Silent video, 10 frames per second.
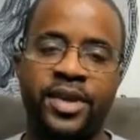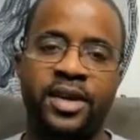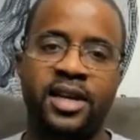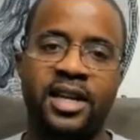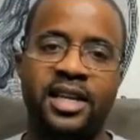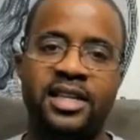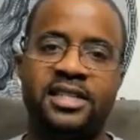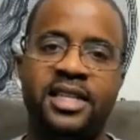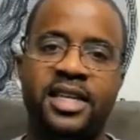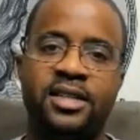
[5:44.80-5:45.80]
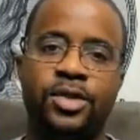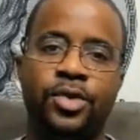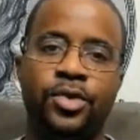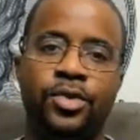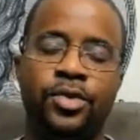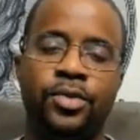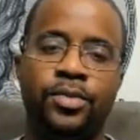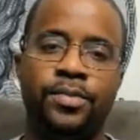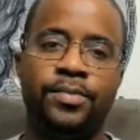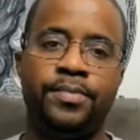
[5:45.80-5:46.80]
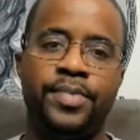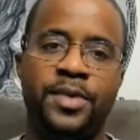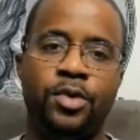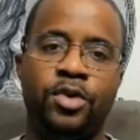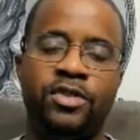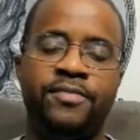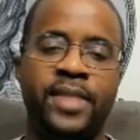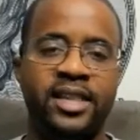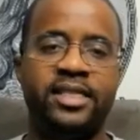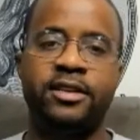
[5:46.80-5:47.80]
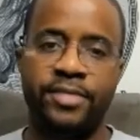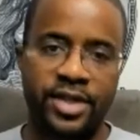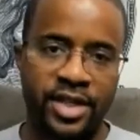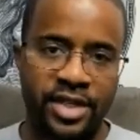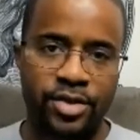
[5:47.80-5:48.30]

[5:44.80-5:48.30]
listening to people who have made their millions,